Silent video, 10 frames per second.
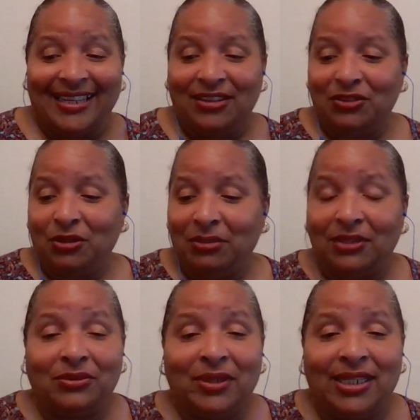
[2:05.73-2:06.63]
There's a
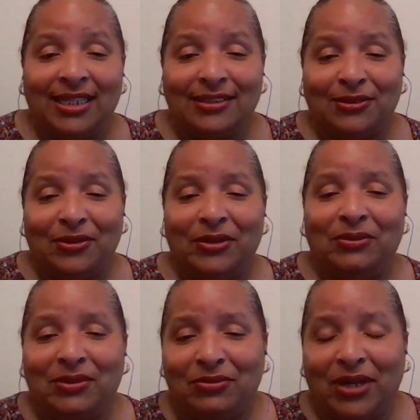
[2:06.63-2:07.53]
mystery in that story
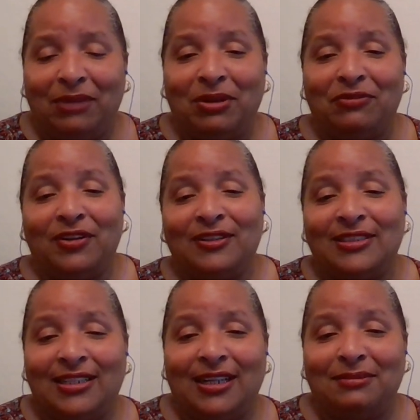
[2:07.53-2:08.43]
when Raymond first
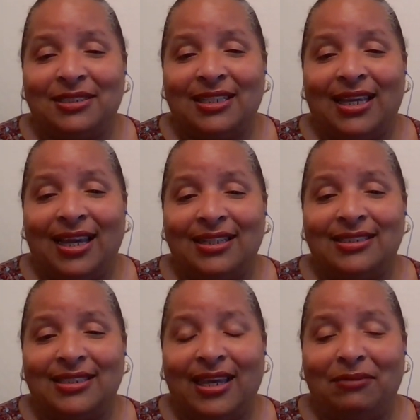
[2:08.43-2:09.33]
comes to college
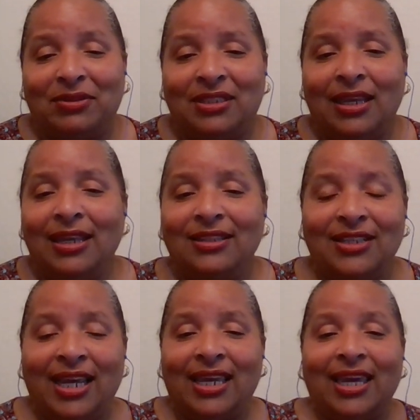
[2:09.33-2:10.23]
campus. So
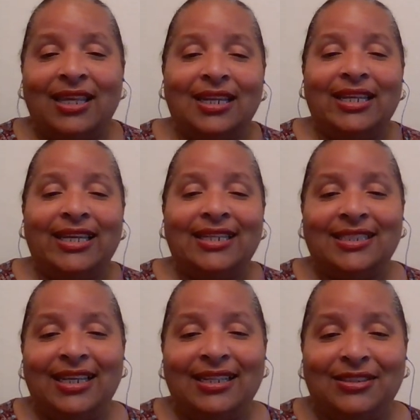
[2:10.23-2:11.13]
that kind of leads
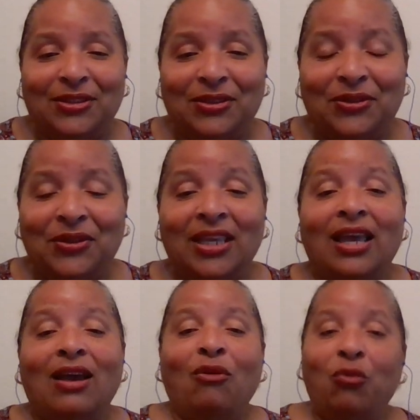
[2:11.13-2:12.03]
into
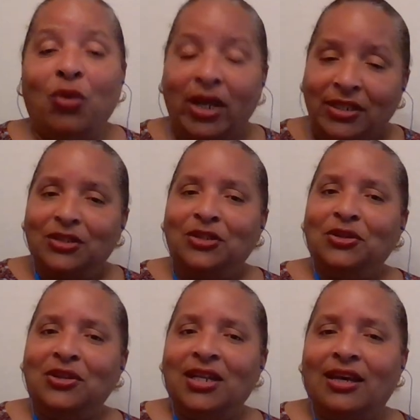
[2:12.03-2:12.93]
what do you
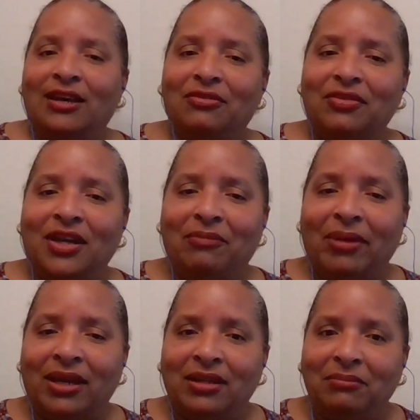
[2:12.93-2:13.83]
love
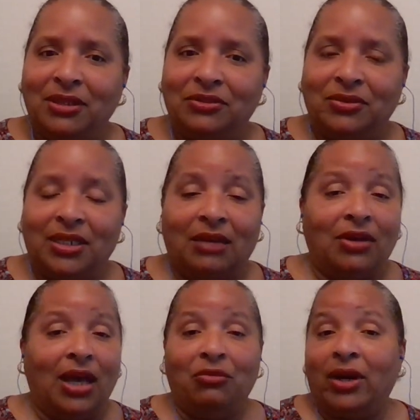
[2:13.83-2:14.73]
about a mystery novel? I